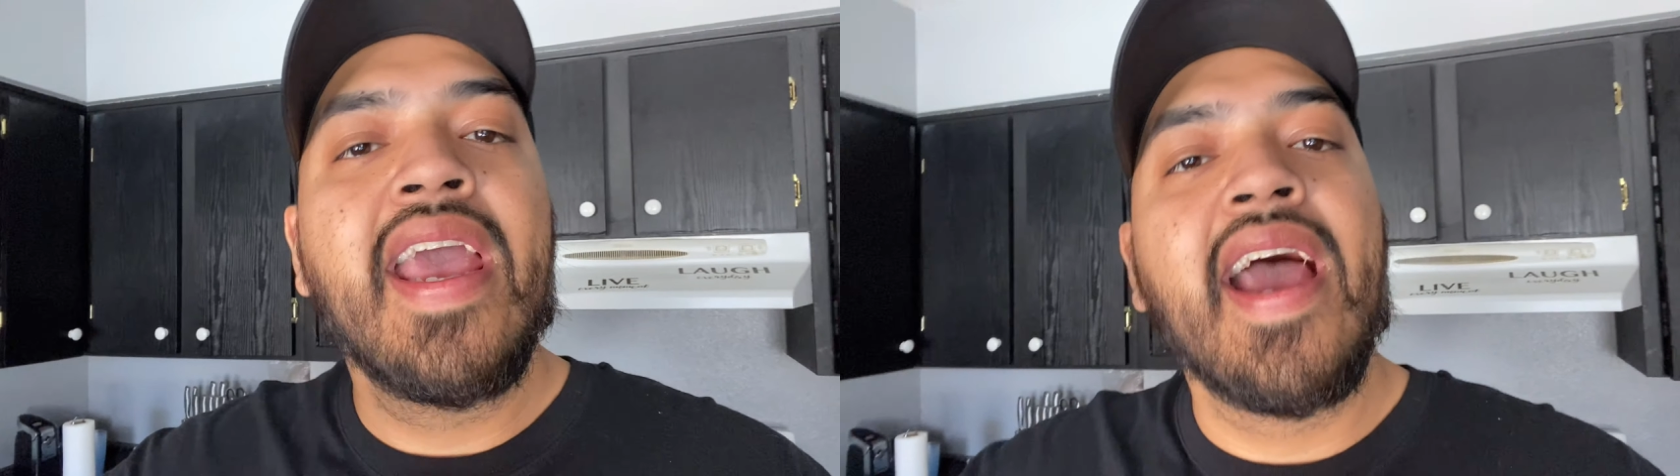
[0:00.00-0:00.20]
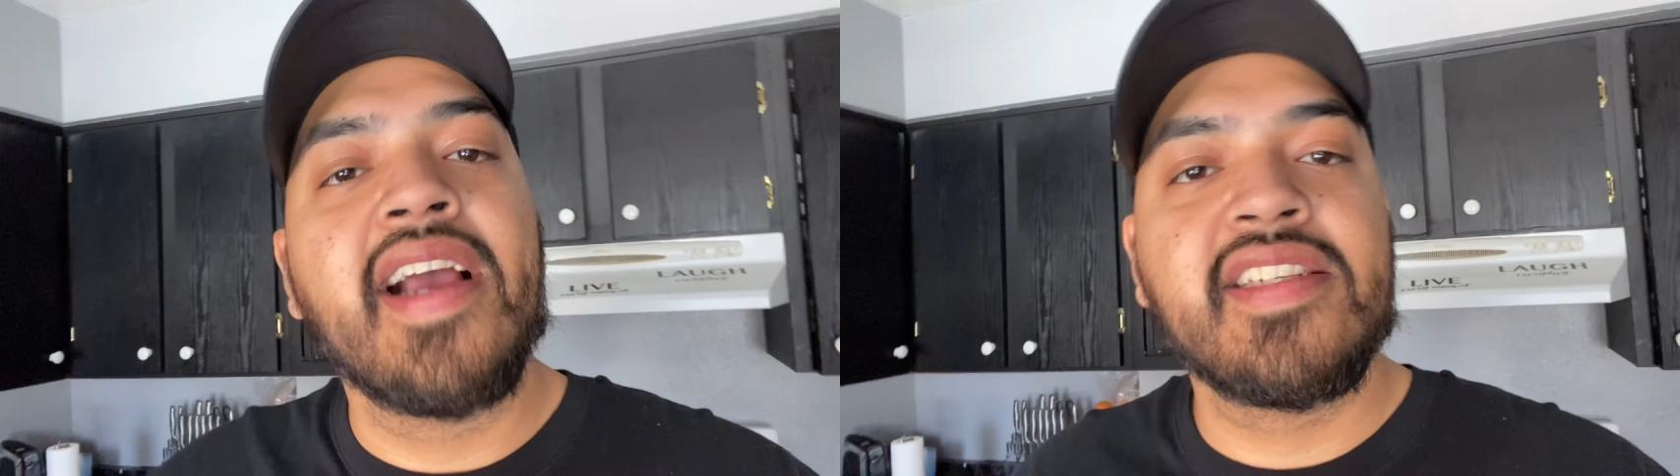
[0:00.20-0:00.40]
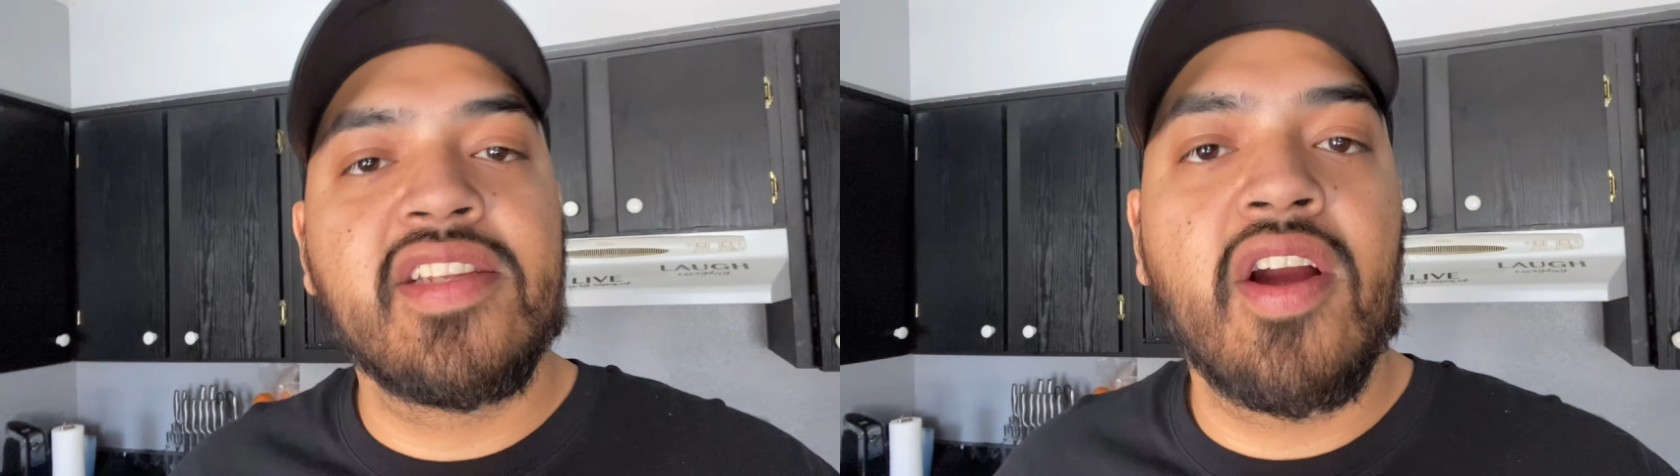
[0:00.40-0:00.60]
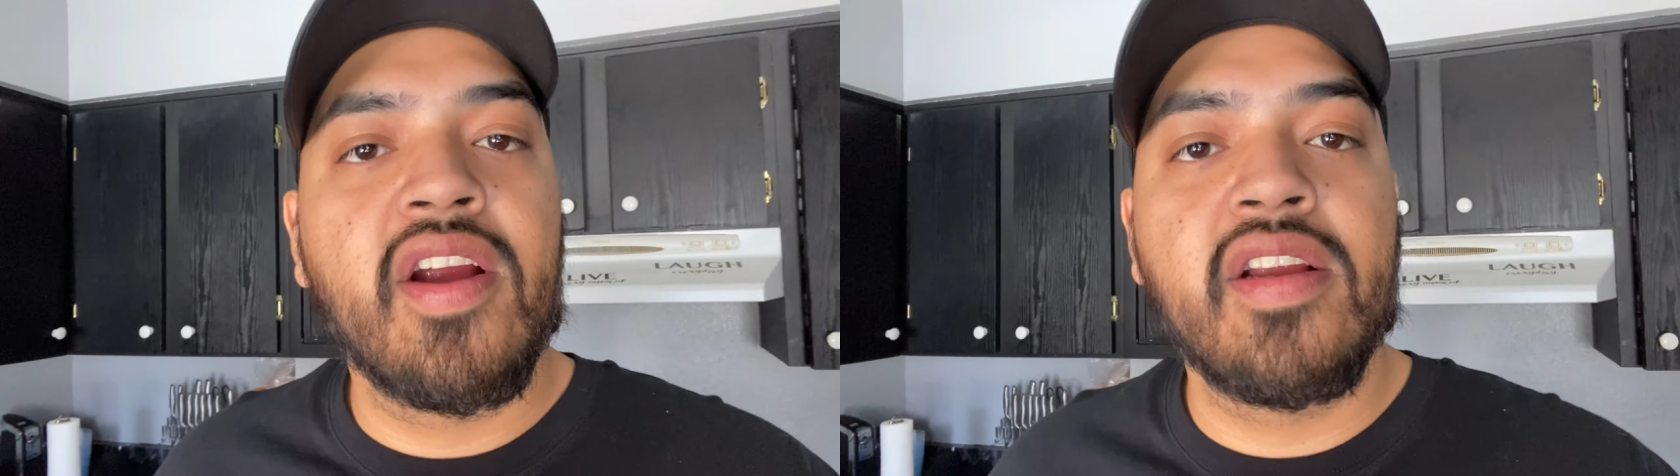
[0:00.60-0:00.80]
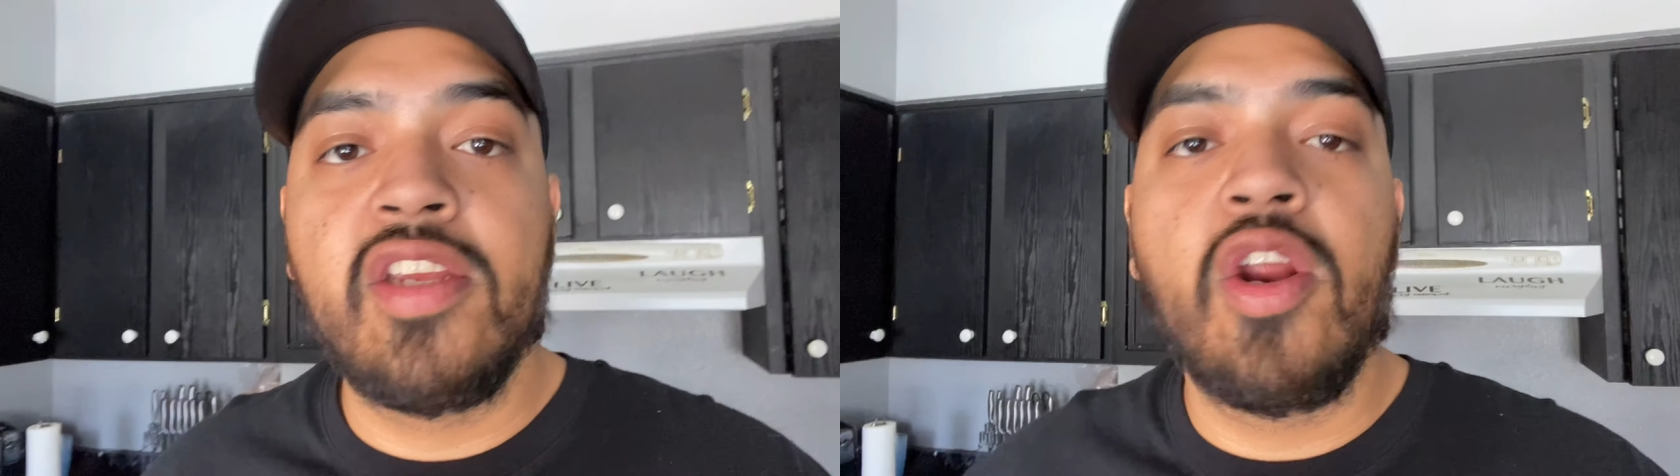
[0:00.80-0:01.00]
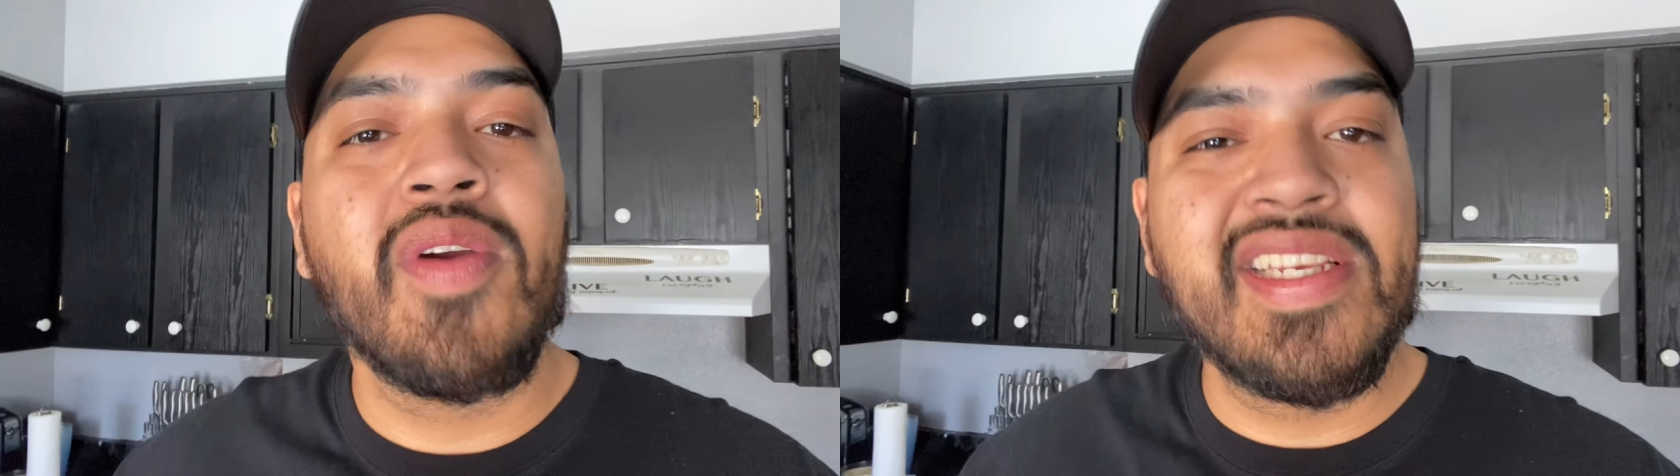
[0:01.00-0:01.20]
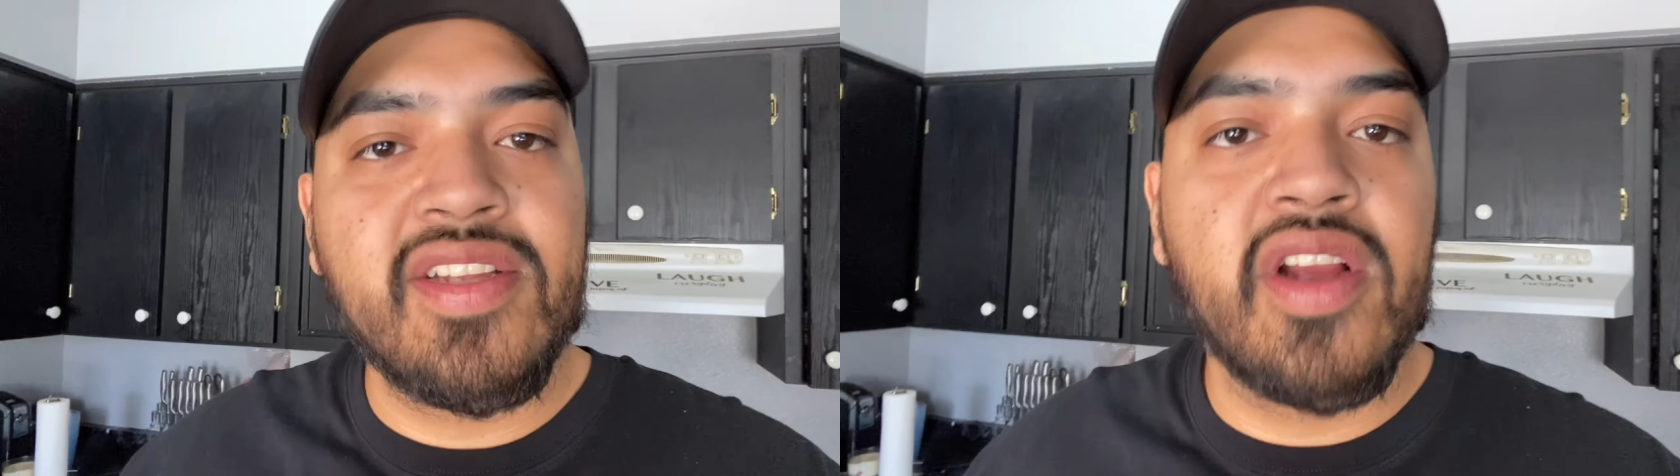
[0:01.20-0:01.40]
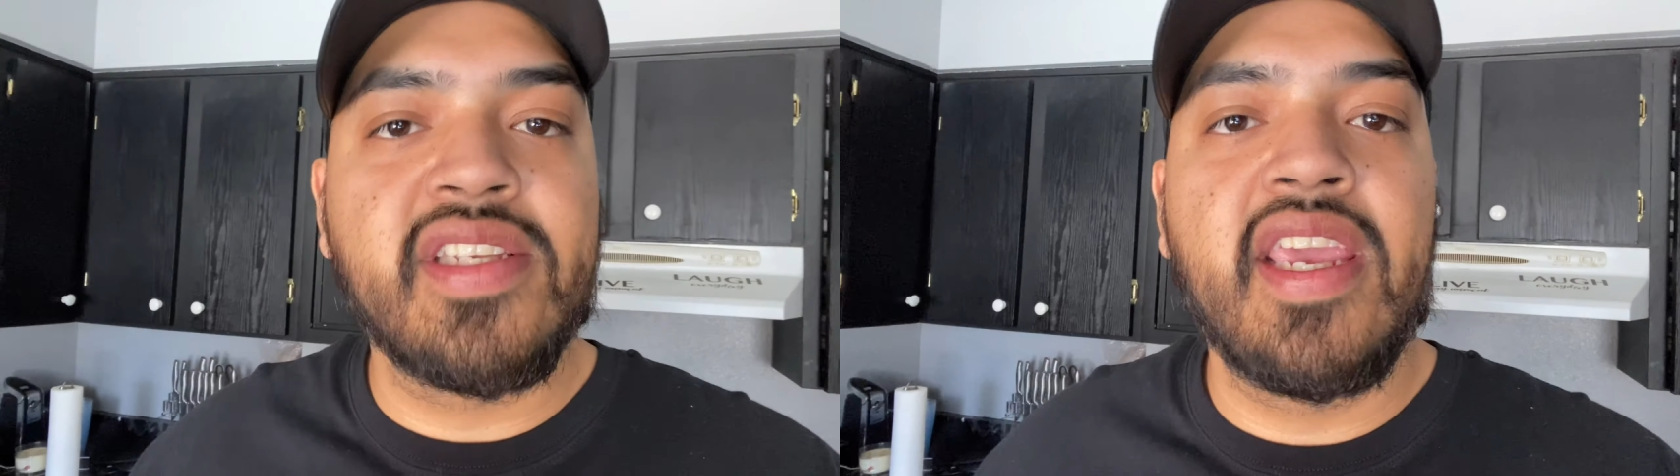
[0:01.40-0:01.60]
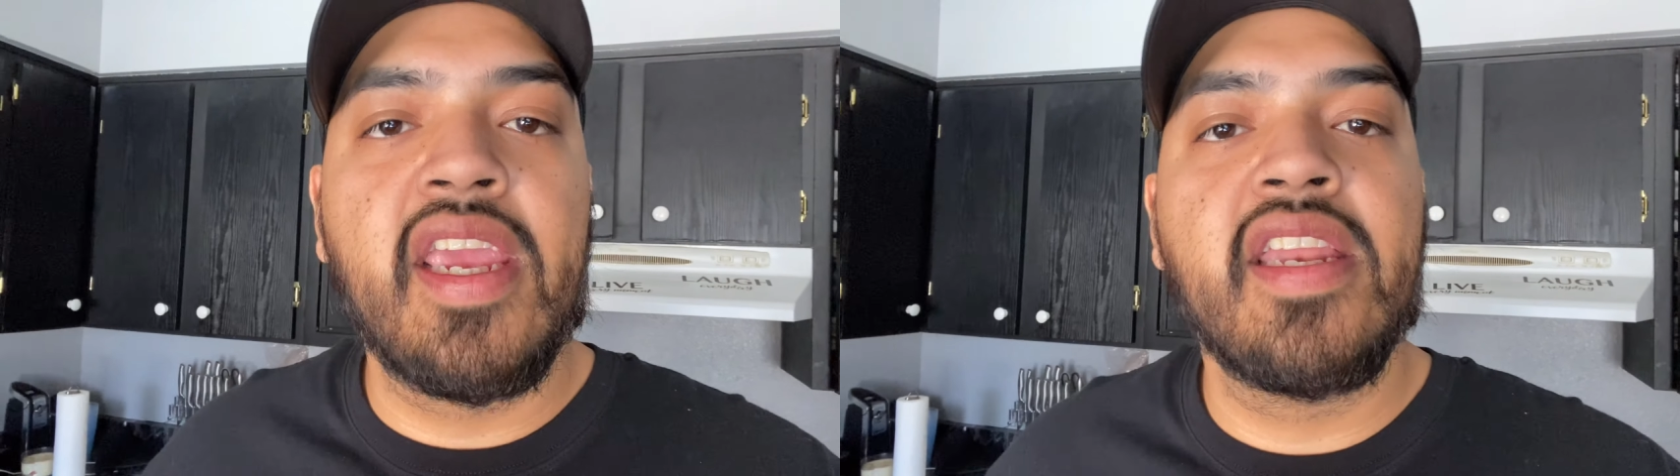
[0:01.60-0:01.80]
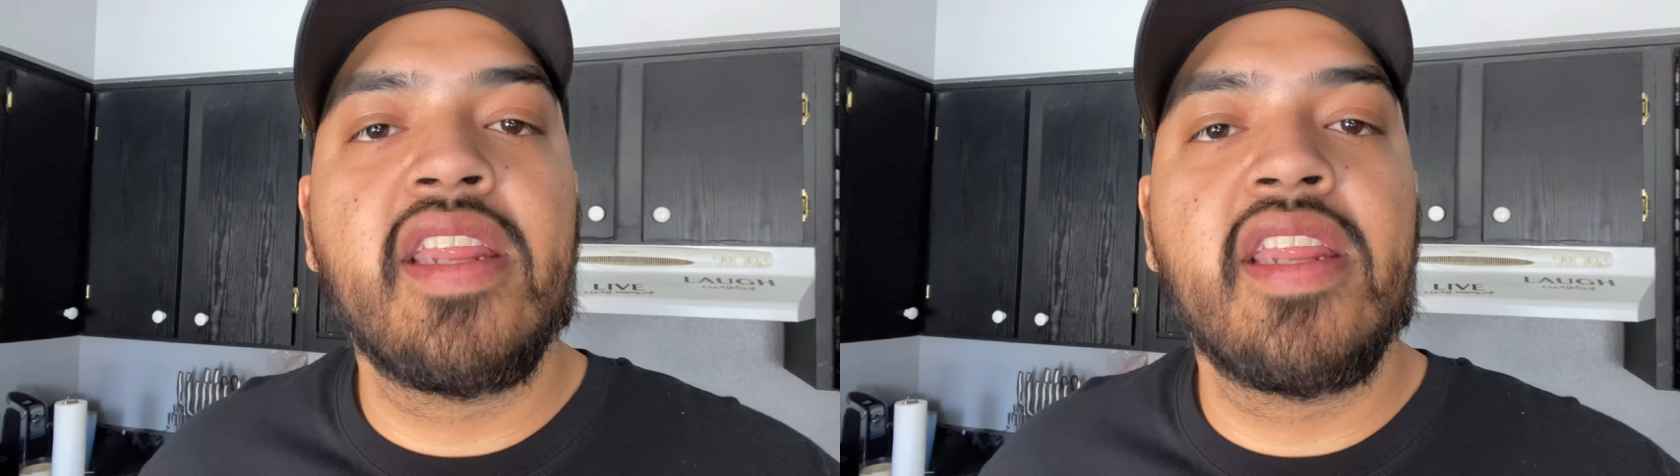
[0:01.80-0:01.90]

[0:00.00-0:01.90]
I start, you know, he starts eating,